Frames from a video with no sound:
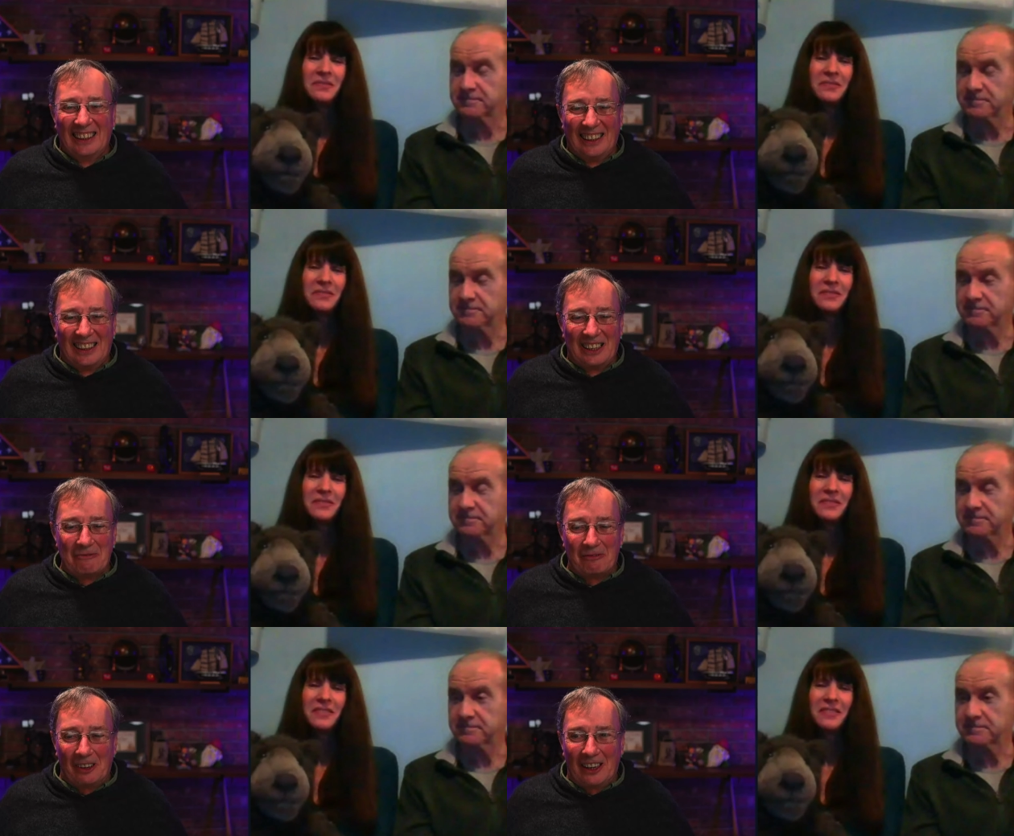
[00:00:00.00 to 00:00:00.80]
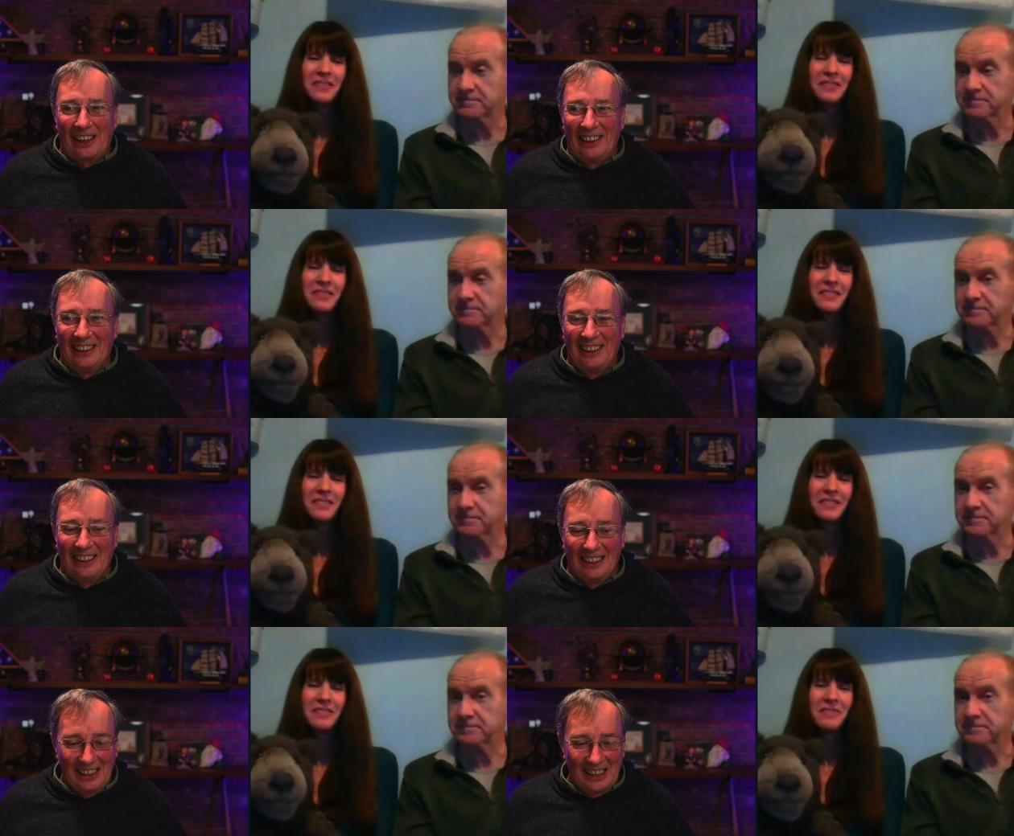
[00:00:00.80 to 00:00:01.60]
Speaker 1: oh, fun.
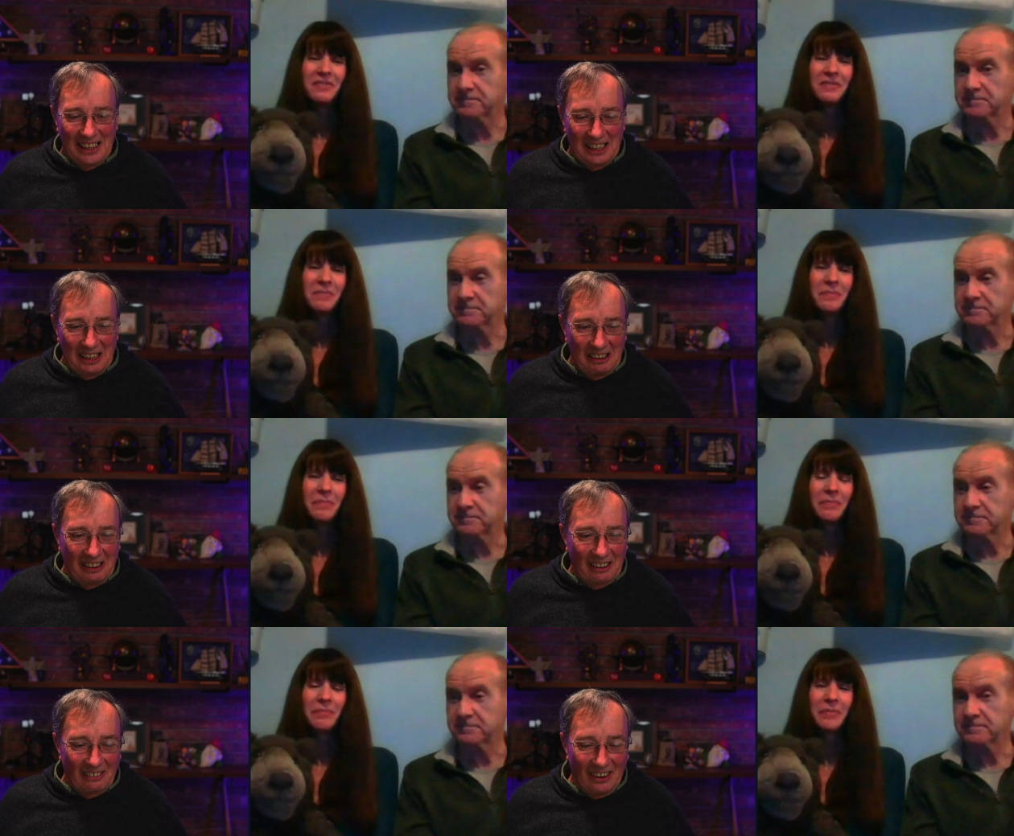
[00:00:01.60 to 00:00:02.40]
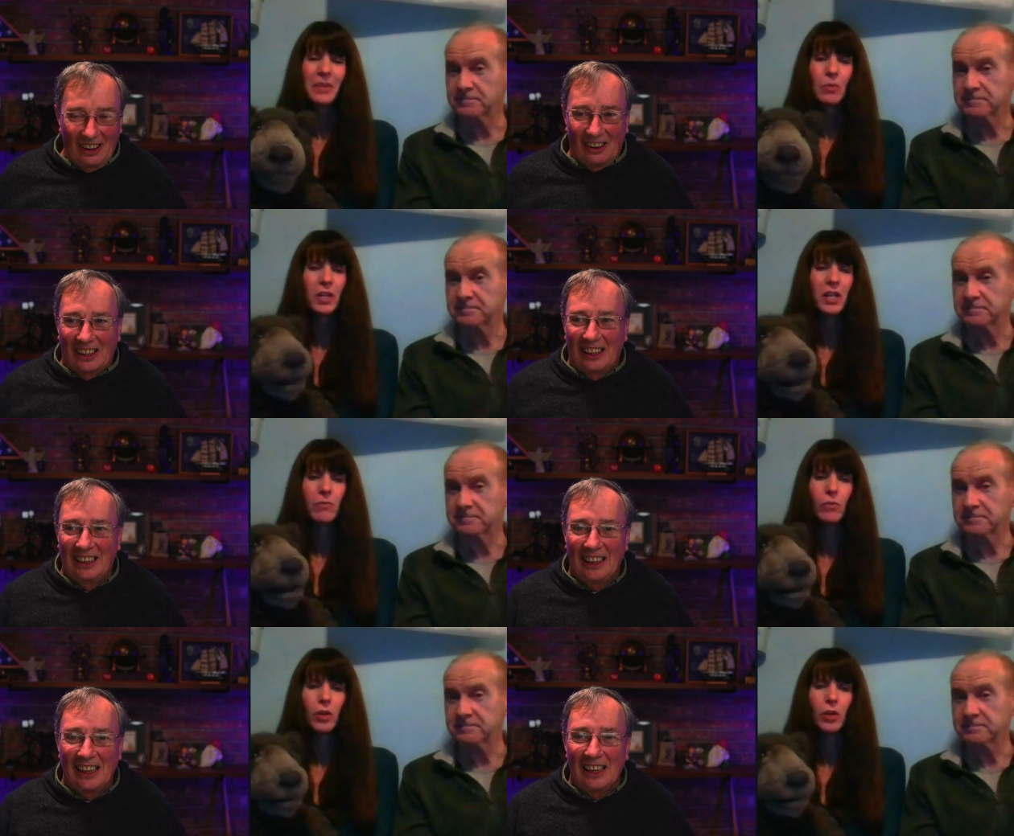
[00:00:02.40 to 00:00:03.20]
Well,
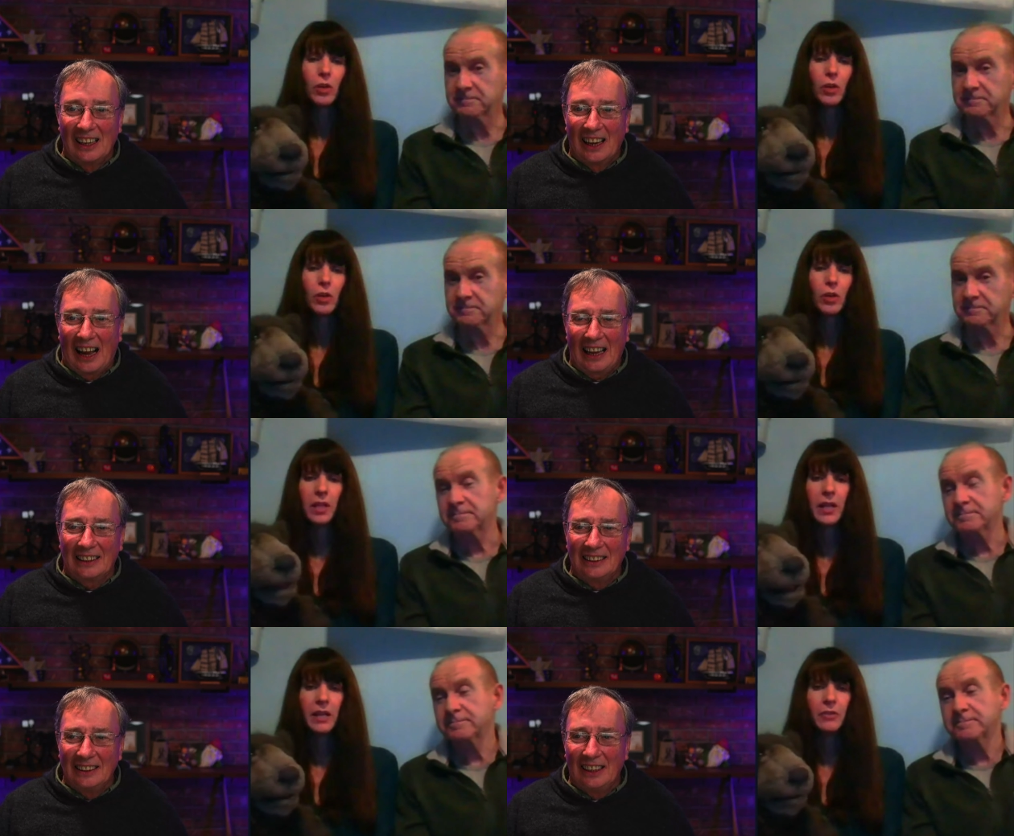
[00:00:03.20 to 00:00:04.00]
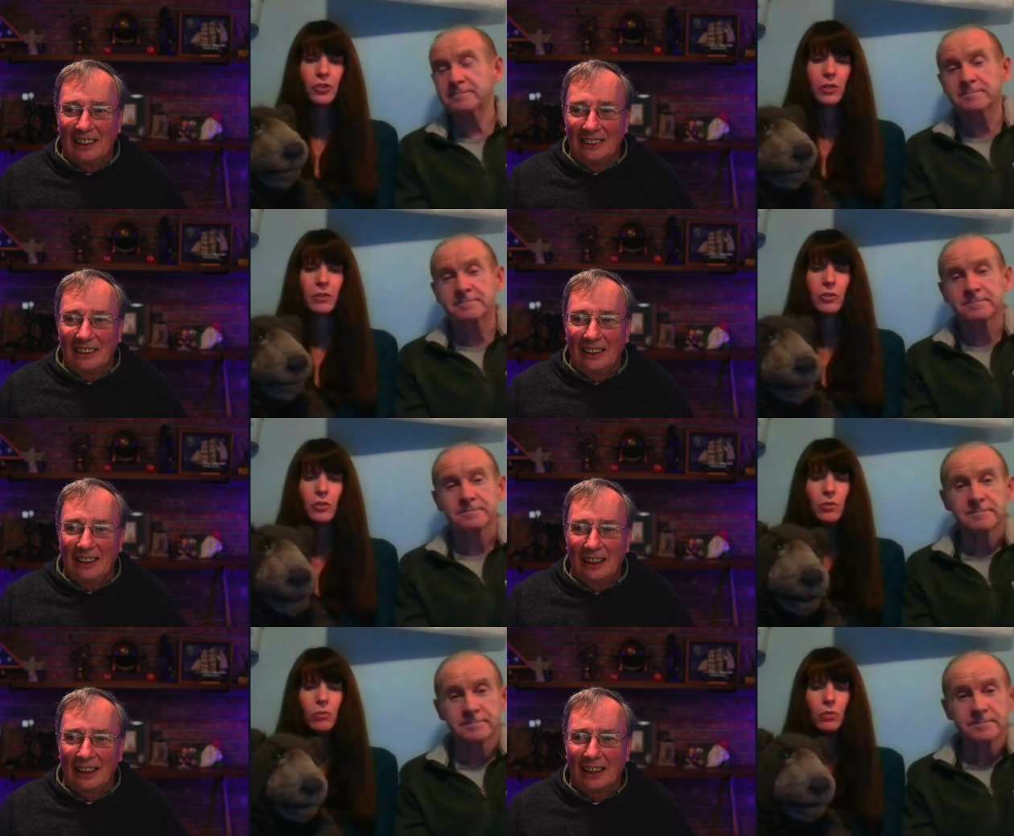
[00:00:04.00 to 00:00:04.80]
what are your plans?
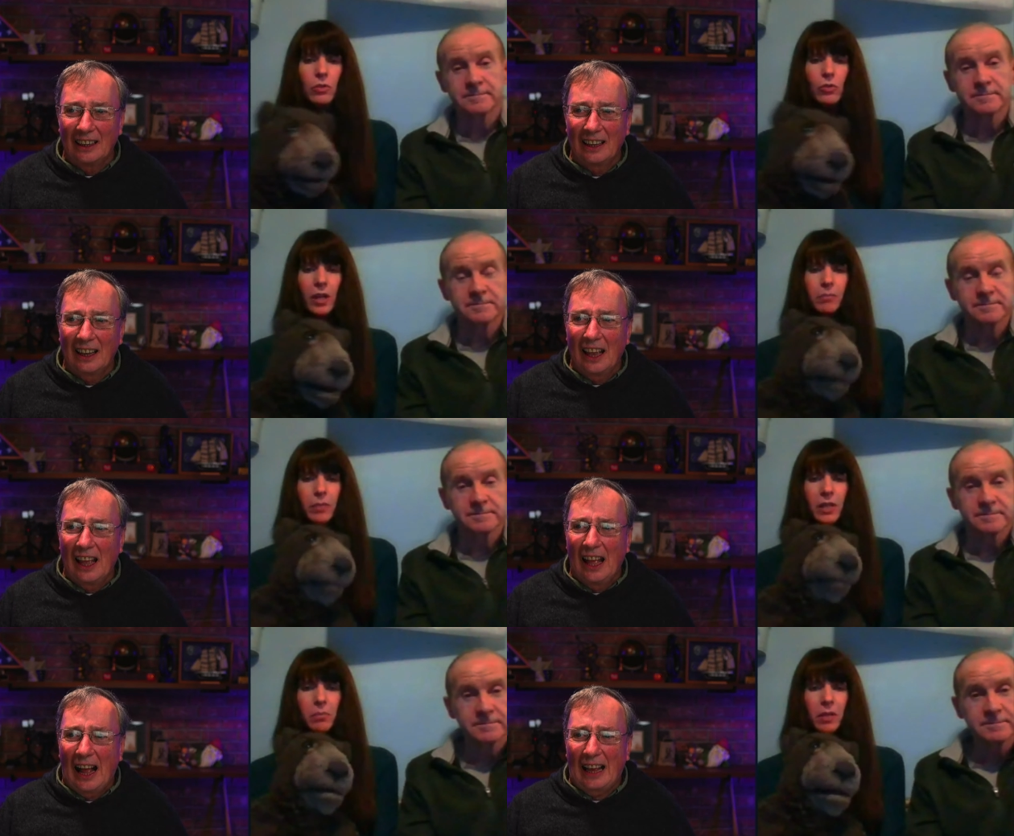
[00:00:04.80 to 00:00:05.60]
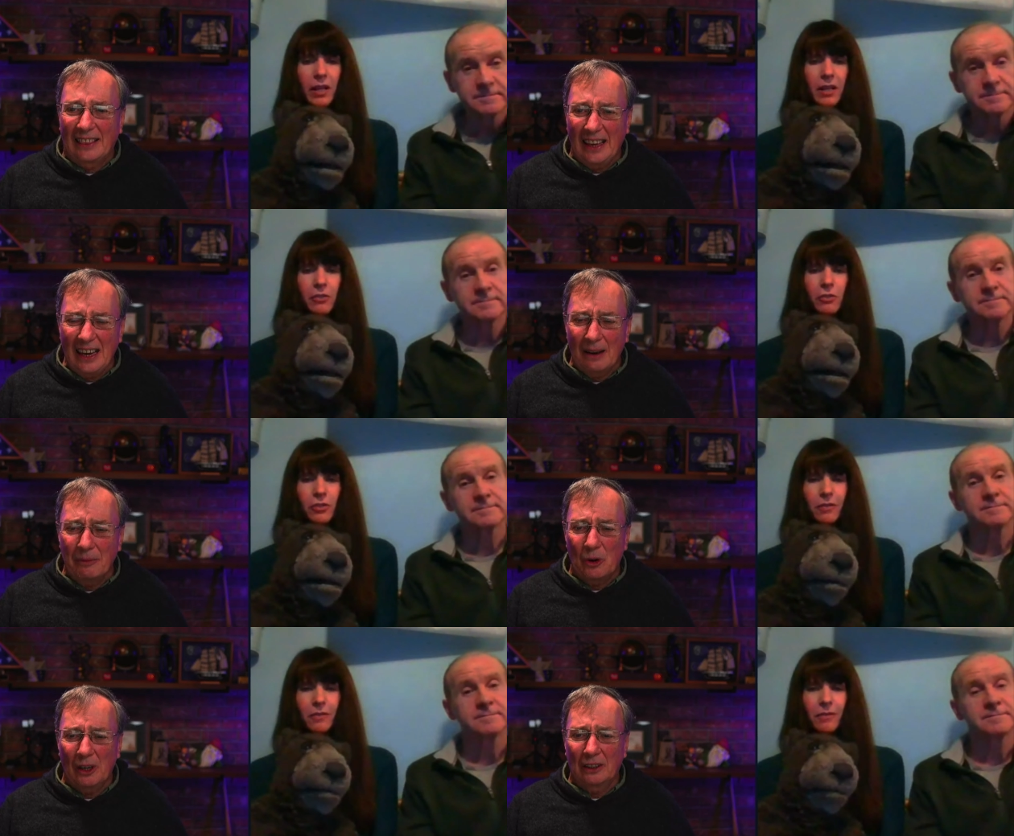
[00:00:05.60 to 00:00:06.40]
You you got big plans? I think I'm
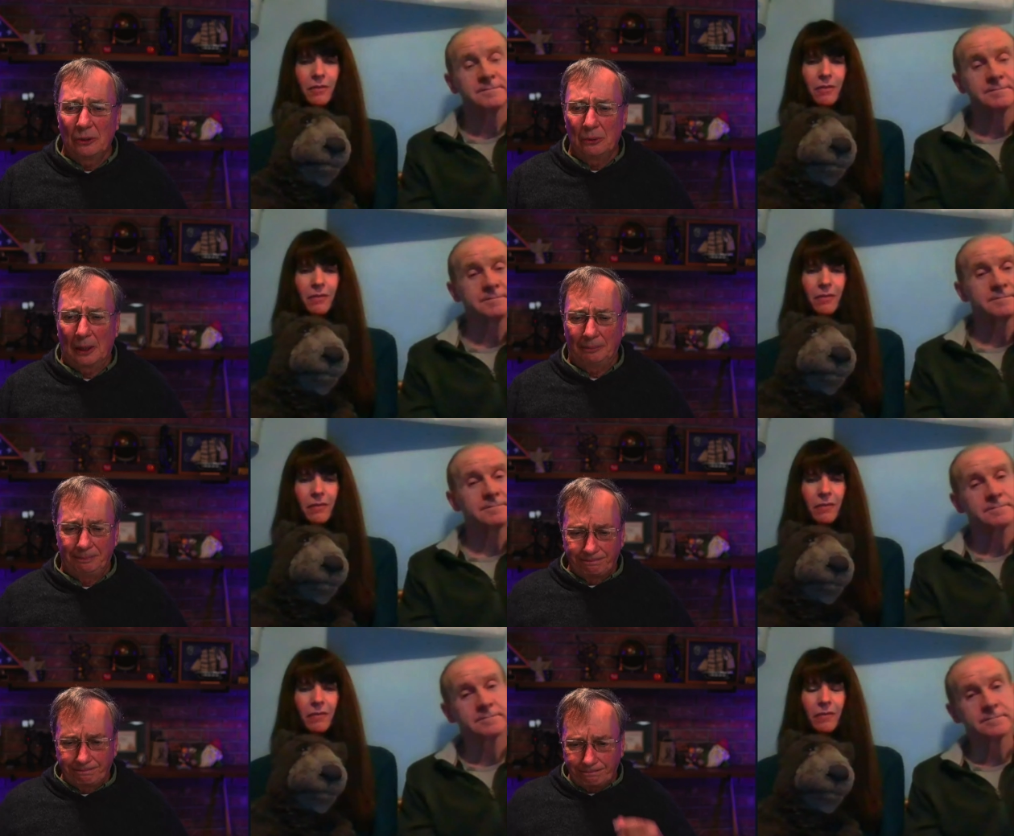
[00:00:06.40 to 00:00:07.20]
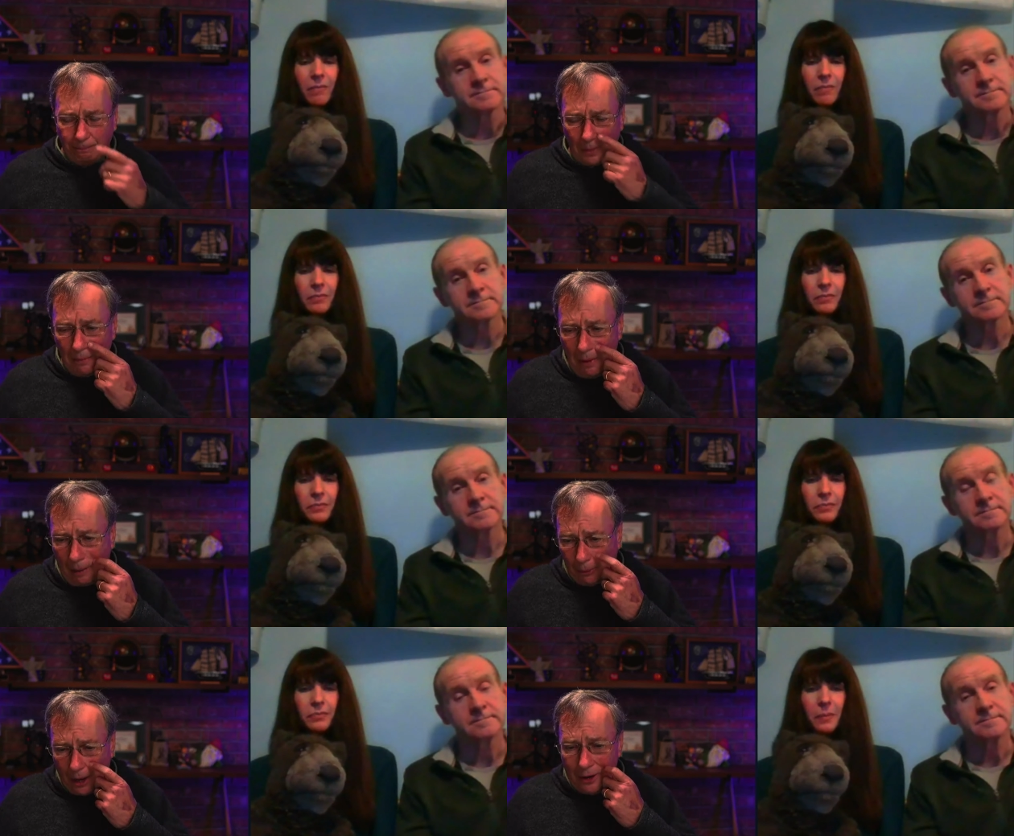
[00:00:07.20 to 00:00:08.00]
going to. Um, my
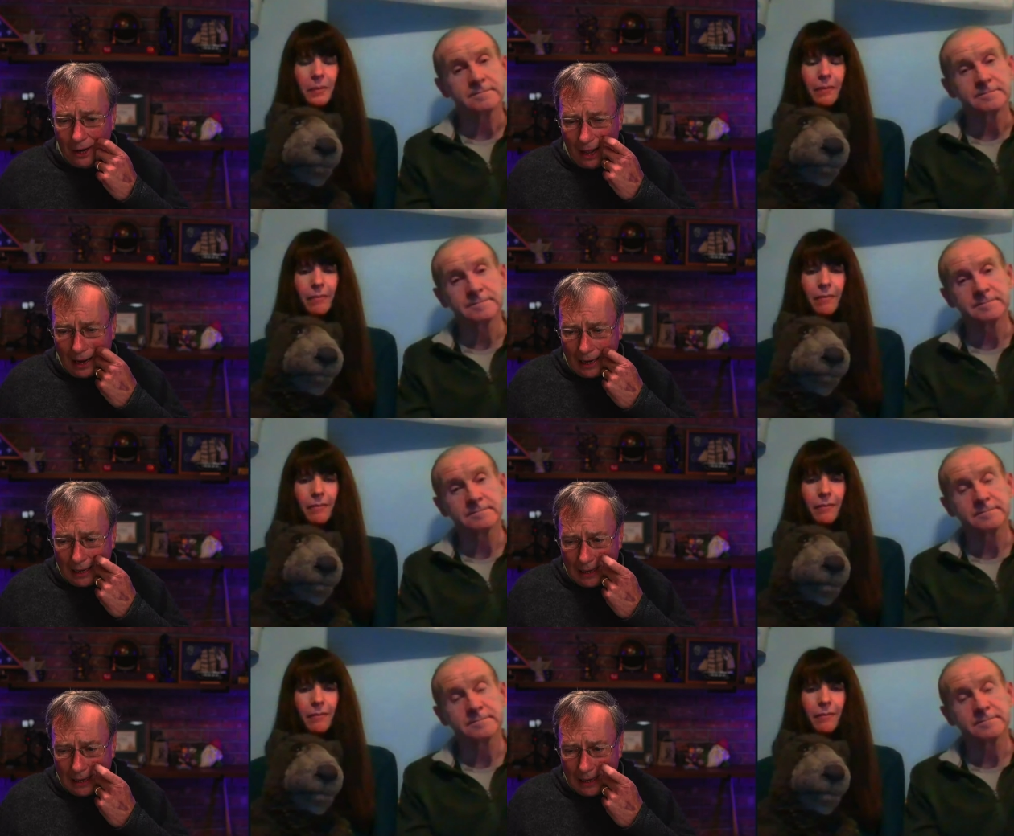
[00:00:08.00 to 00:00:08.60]
brother and I